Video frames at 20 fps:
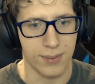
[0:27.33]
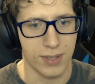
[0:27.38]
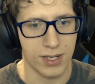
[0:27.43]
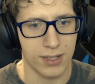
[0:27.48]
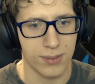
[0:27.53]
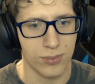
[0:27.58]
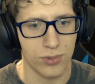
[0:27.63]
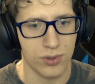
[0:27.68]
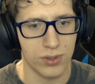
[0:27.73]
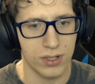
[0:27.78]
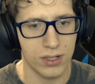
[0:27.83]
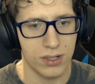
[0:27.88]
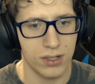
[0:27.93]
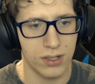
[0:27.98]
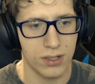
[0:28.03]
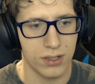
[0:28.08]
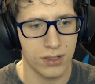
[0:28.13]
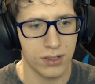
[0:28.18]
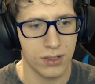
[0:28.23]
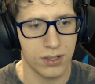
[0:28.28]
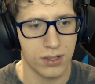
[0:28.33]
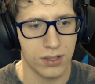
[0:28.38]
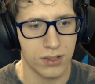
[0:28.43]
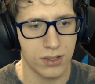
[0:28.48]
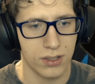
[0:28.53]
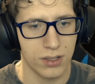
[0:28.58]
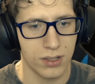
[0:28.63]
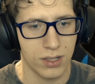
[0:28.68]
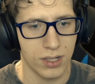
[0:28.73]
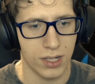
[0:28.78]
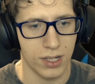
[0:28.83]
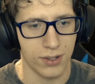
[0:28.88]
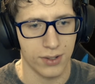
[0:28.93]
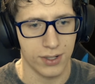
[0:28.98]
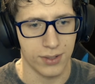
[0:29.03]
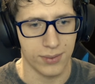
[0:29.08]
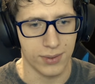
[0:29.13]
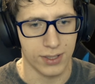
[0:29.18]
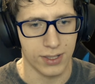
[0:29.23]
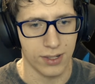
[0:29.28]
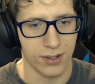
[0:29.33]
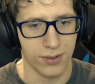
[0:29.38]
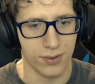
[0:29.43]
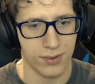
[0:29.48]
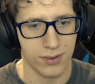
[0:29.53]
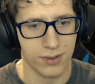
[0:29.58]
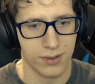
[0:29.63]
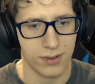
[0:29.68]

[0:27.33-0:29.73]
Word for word: anymore? Oh, here we go.